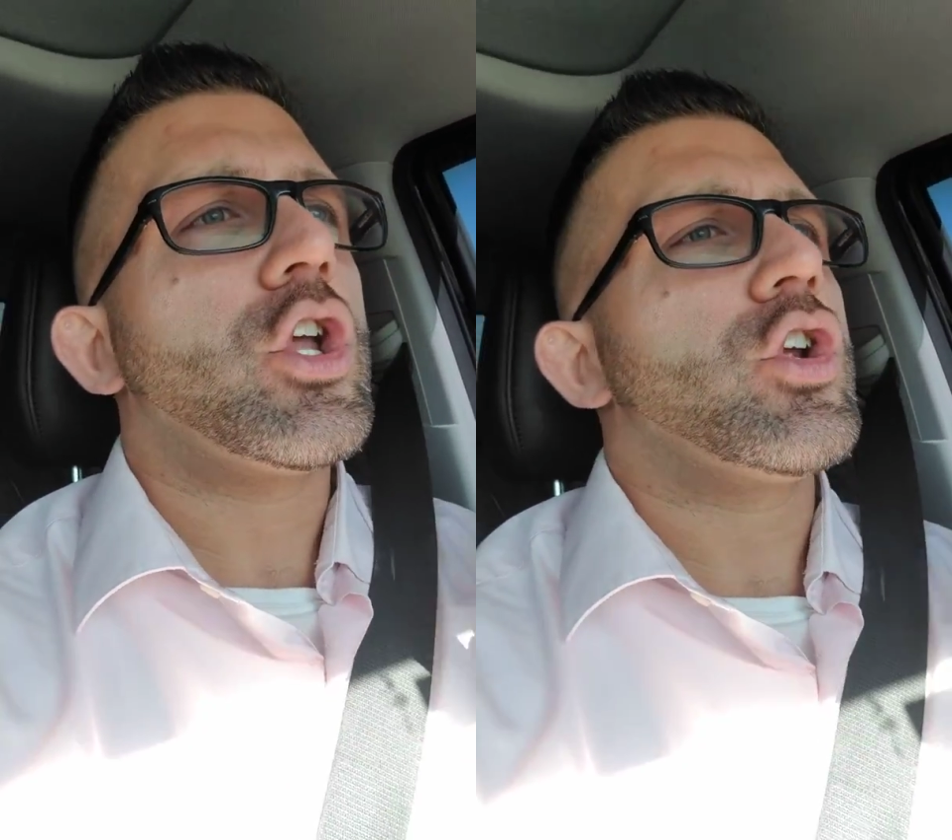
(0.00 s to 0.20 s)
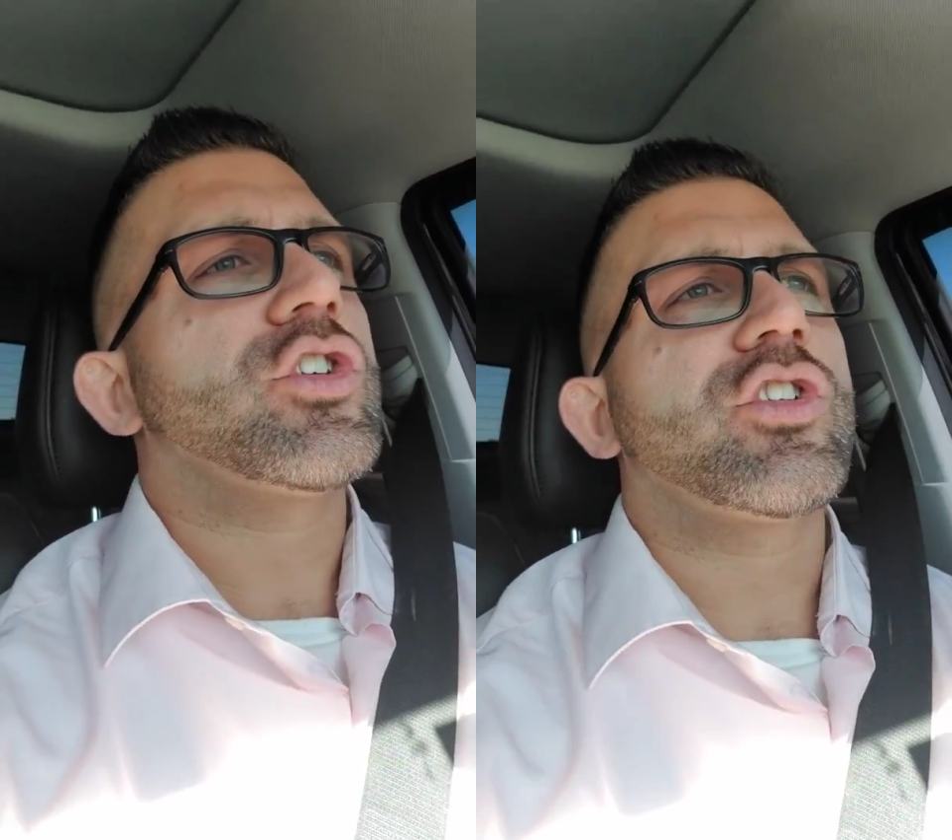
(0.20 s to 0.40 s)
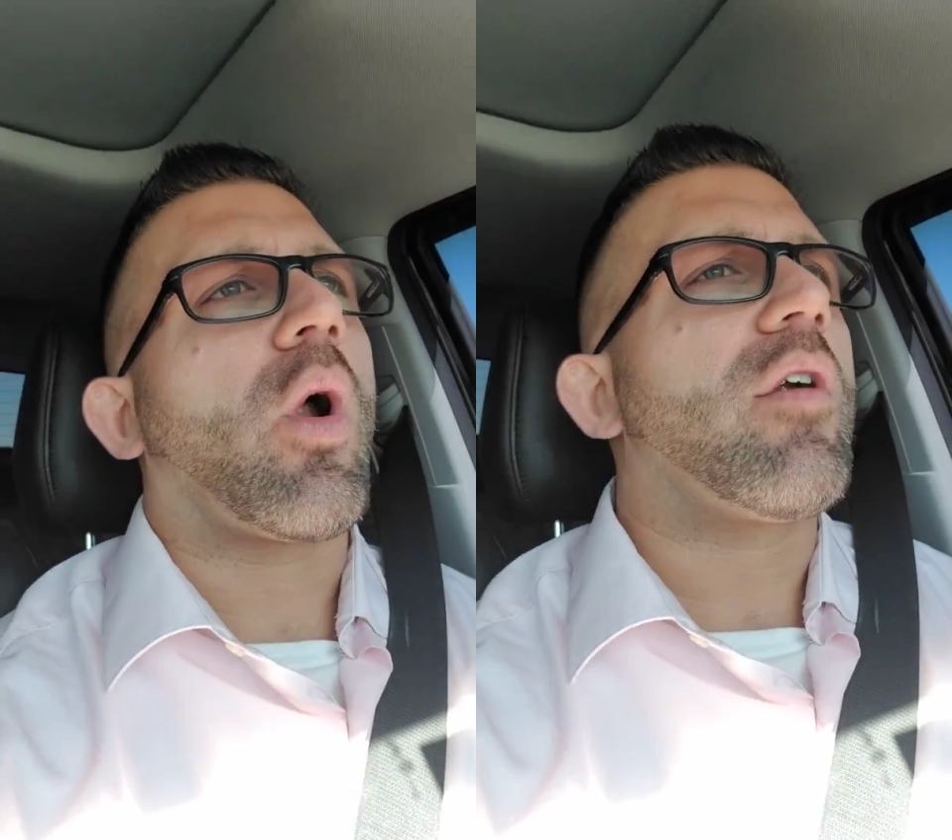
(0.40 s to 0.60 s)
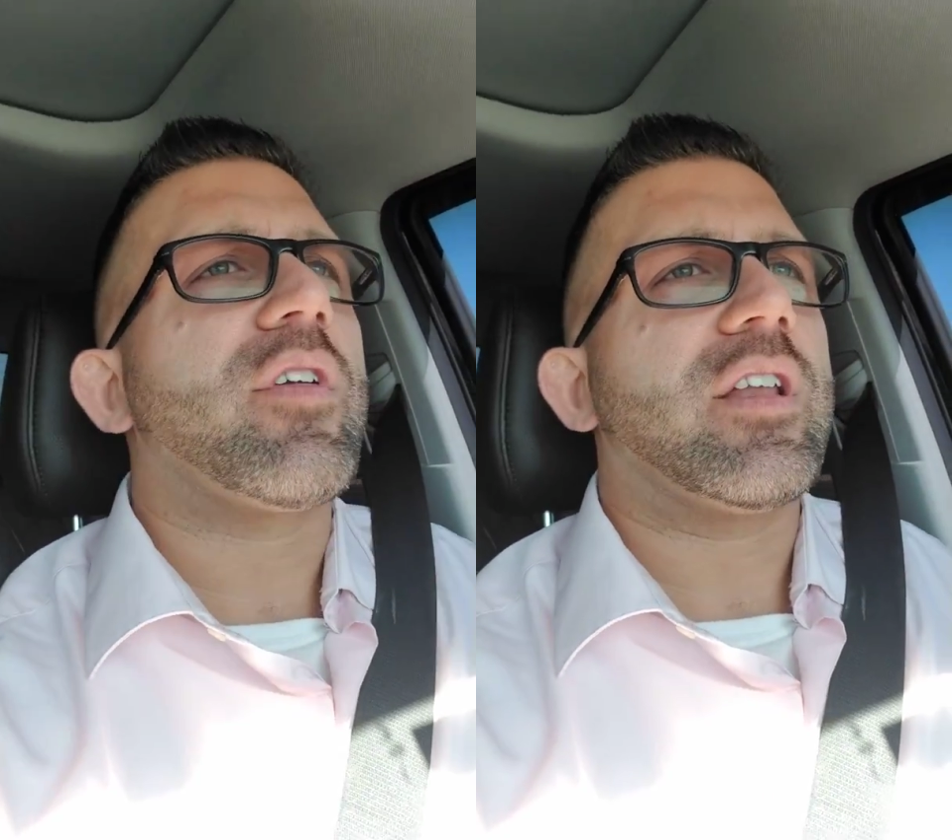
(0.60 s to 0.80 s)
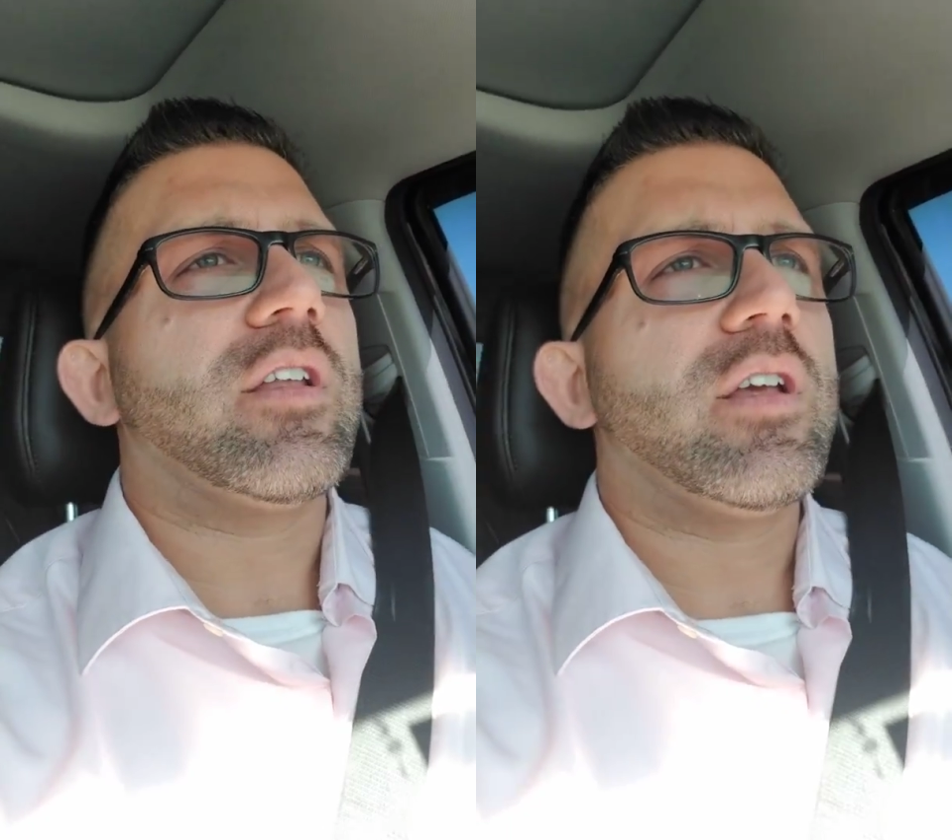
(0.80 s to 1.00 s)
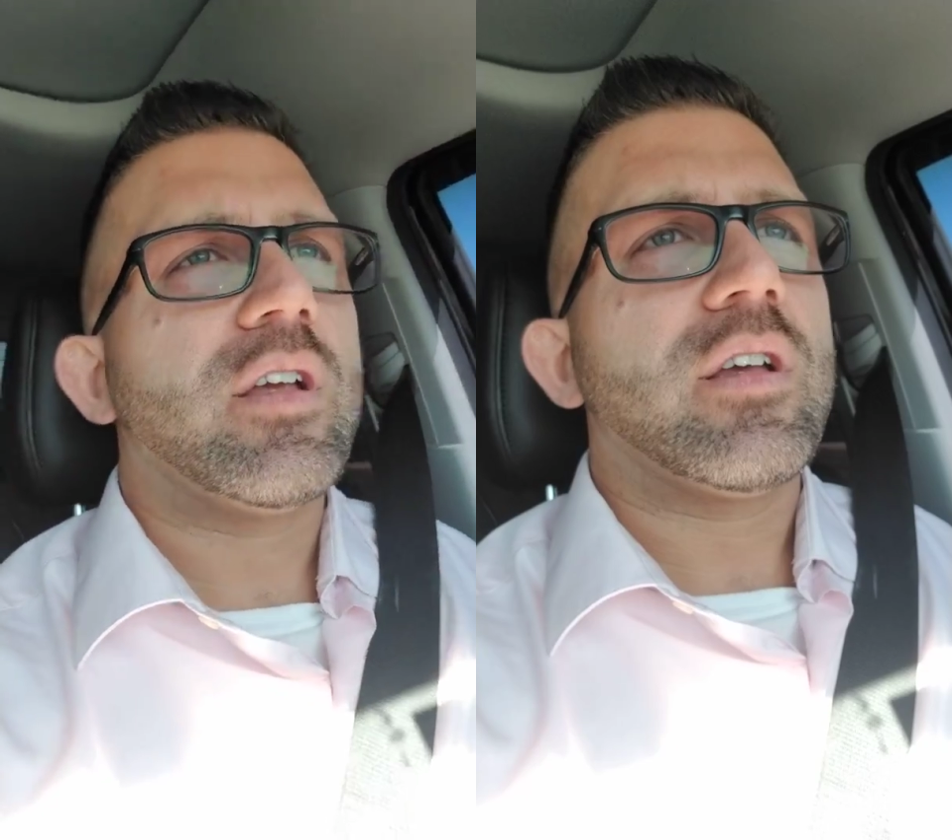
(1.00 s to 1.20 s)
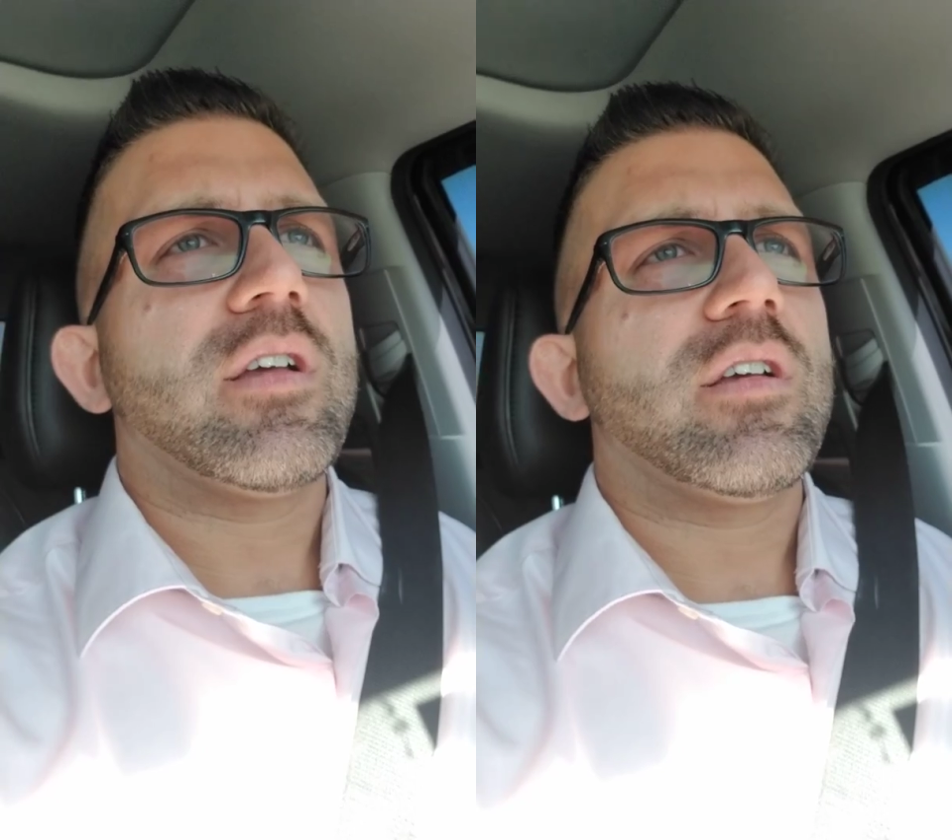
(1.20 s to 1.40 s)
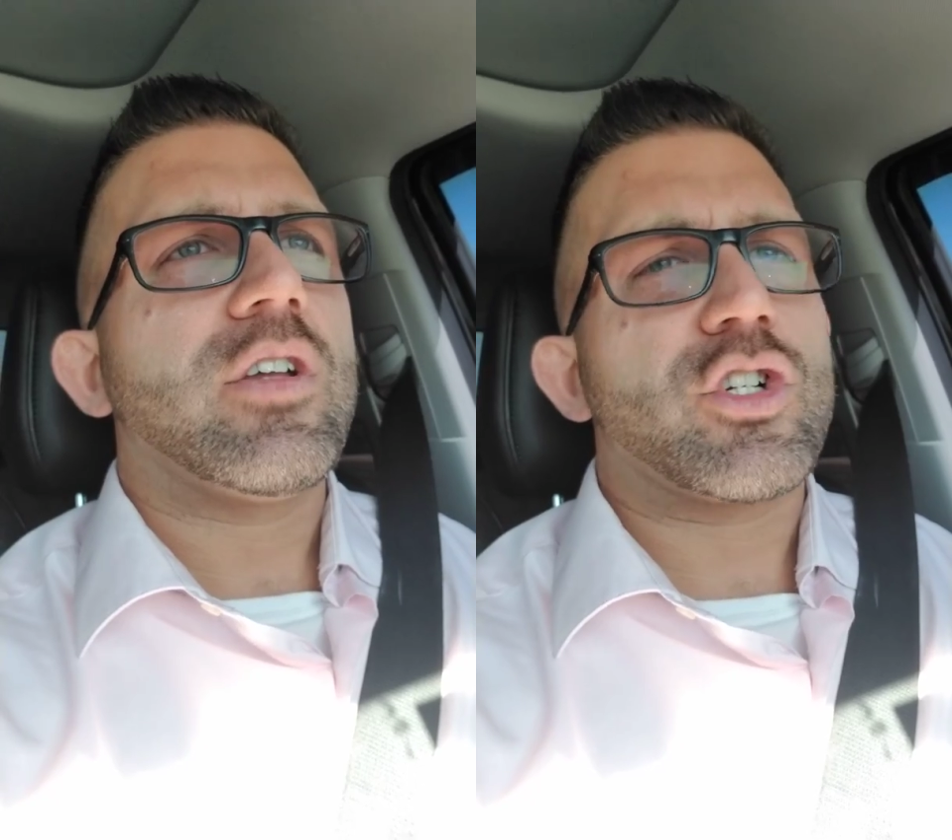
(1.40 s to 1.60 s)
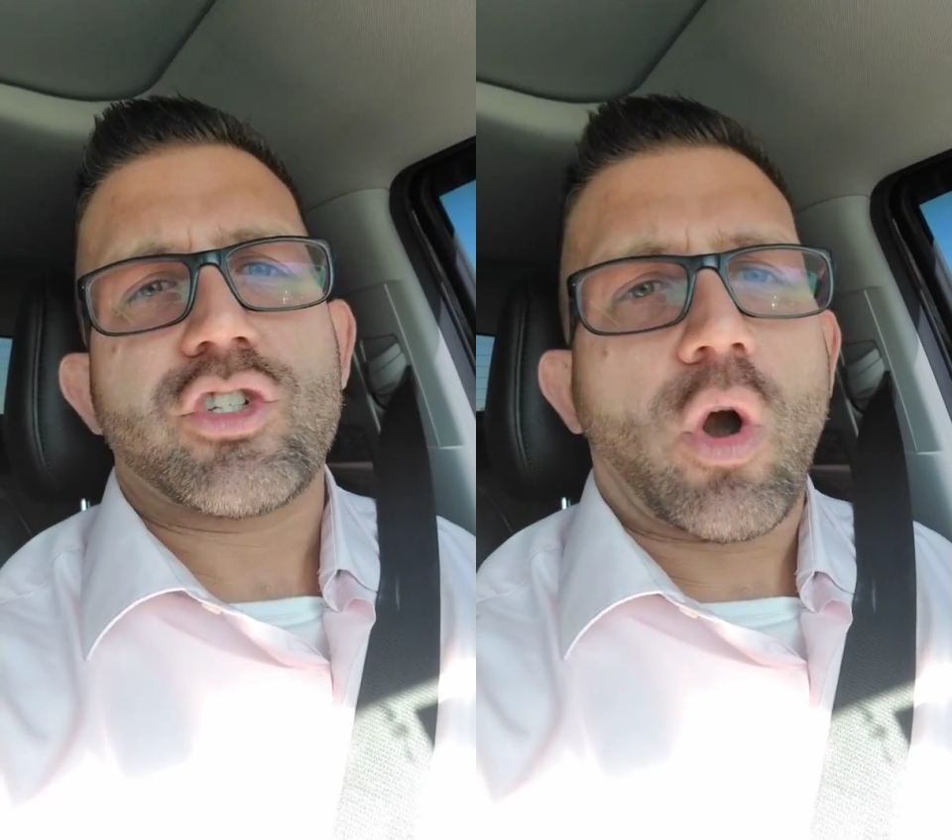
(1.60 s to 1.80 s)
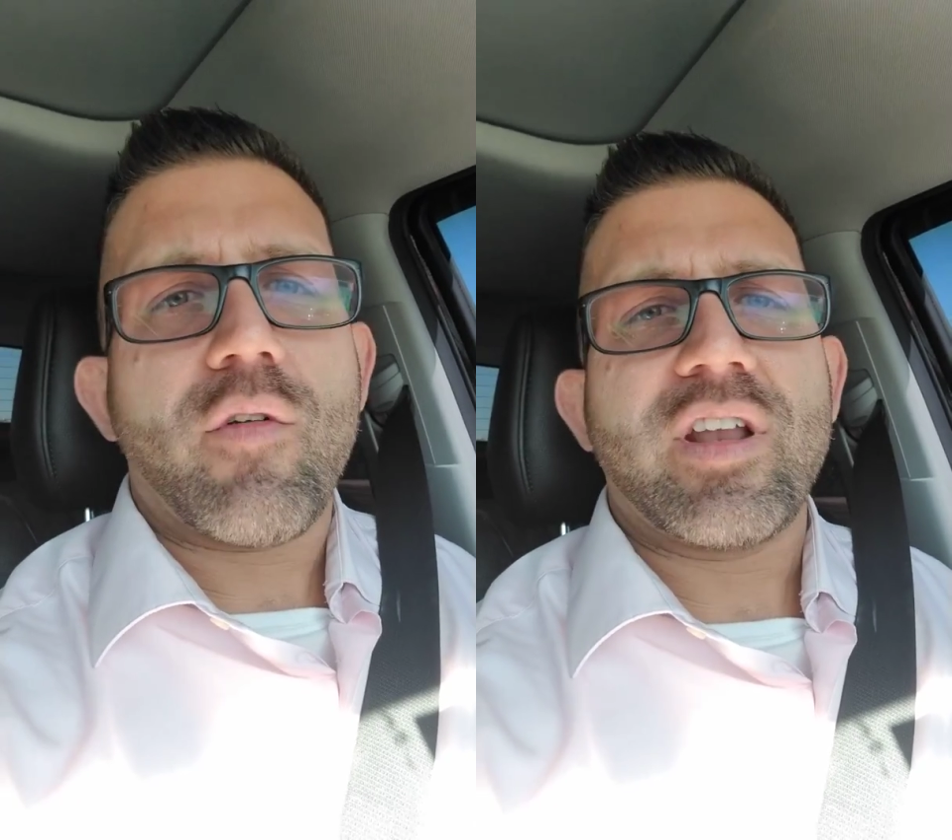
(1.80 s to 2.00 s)
You're starving
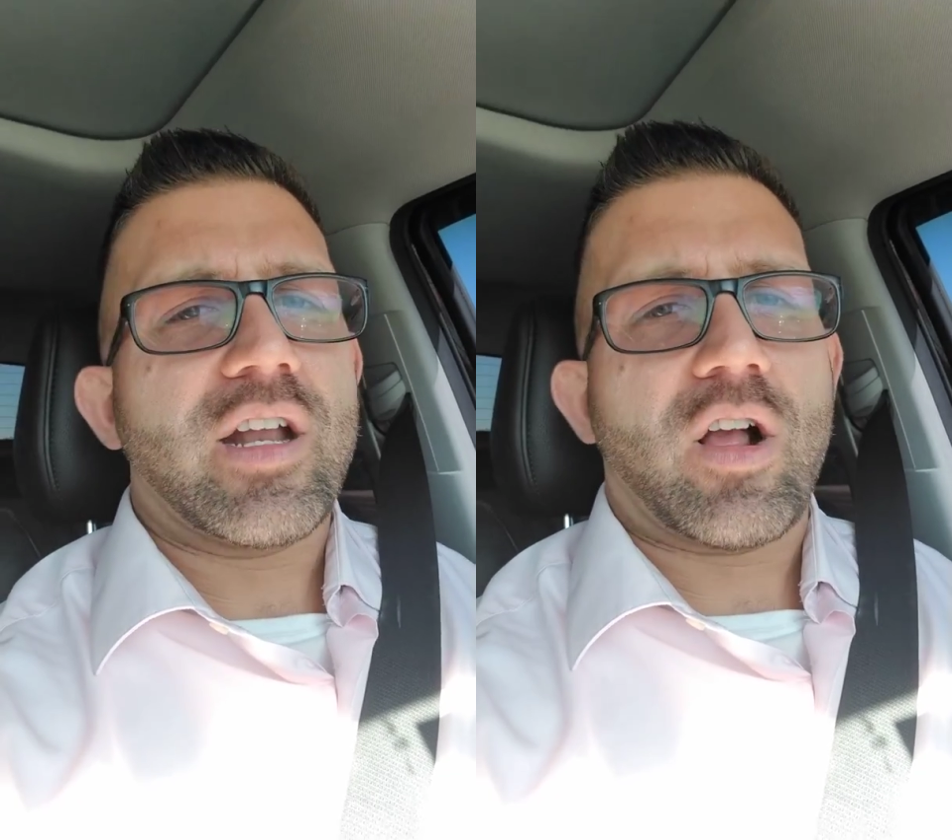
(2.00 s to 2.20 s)
in